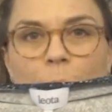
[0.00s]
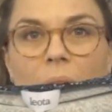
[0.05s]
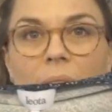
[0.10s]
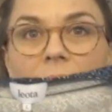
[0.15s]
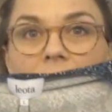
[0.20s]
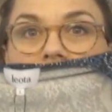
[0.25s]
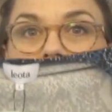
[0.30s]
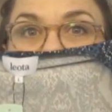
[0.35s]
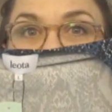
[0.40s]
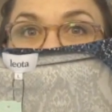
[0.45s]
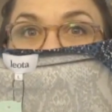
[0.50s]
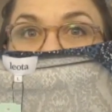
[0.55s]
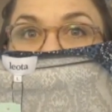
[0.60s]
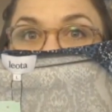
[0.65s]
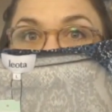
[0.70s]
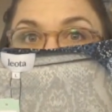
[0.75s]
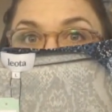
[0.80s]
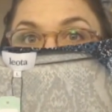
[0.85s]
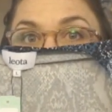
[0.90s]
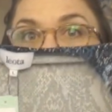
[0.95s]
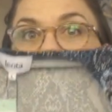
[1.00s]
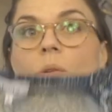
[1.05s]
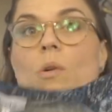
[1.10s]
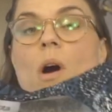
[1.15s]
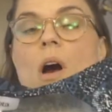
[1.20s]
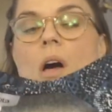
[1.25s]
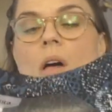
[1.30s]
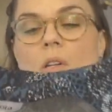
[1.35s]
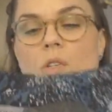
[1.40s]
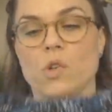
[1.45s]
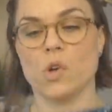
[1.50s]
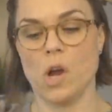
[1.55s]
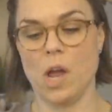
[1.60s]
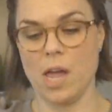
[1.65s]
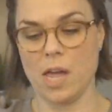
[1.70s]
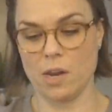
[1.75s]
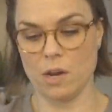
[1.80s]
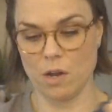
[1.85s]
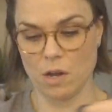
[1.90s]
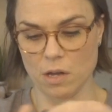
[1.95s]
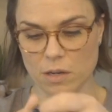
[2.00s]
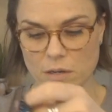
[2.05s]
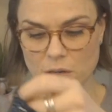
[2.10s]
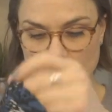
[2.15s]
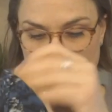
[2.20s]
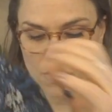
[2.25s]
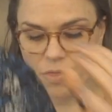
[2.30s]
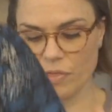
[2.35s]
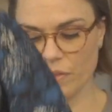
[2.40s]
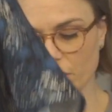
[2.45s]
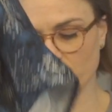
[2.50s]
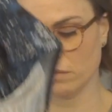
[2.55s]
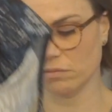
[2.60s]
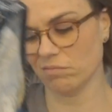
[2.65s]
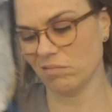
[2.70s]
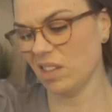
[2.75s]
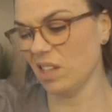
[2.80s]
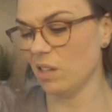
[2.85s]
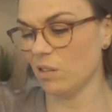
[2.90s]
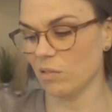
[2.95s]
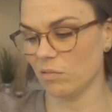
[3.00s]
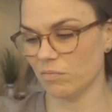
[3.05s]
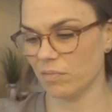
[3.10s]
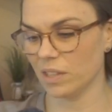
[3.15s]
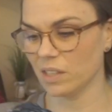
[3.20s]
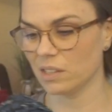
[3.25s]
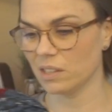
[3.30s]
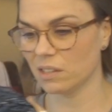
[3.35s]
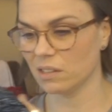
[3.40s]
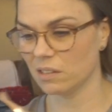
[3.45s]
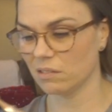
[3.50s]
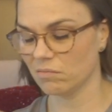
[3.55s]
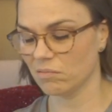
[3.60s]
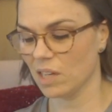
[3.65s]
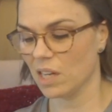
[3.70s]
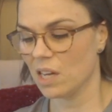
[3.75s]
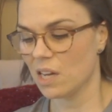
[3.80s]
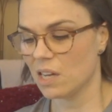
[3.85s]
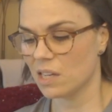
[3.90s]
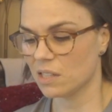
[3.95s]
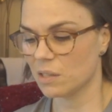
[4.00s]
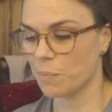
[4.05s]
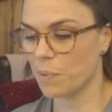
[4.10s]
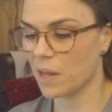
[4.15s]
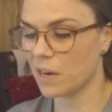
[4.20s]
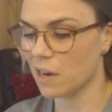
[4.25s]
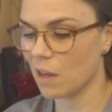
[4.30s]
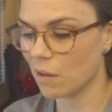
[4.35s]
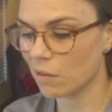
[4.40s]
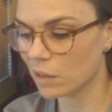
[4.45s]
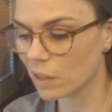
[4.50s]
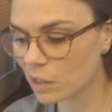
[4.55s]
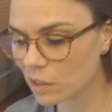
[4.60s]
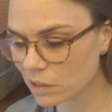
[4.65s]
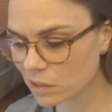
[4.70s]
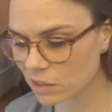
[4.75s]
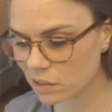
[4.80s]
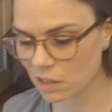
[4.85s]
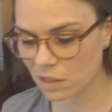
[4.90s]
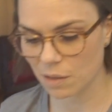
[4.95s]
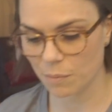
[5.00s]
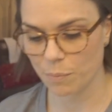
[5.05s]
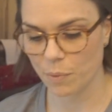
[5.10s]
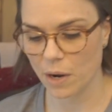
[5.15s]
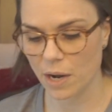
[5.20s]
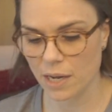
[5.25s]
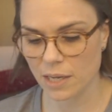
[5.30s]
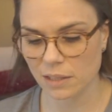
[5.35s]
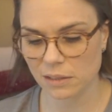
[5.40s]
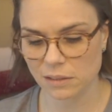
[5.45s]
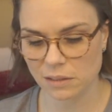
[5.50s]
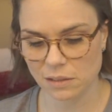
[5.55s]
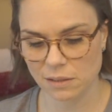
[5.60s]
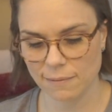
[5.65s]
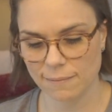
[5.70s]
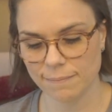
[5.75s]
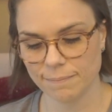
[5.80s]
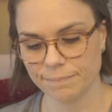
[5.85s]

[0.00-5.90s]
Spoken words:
But it's a cute dress, so I'll try it on, and things depend how it looks and the price.